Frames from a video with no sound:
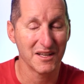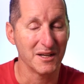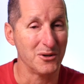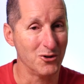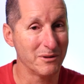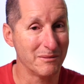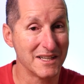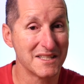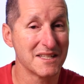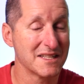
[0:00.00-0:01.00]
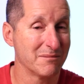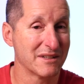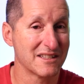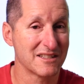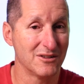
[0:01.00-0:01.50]
It normally means that
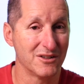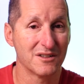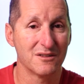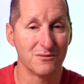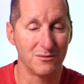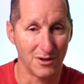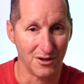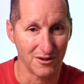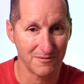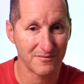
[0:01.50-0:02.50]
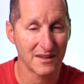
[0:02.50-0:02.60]
something has gone wrong.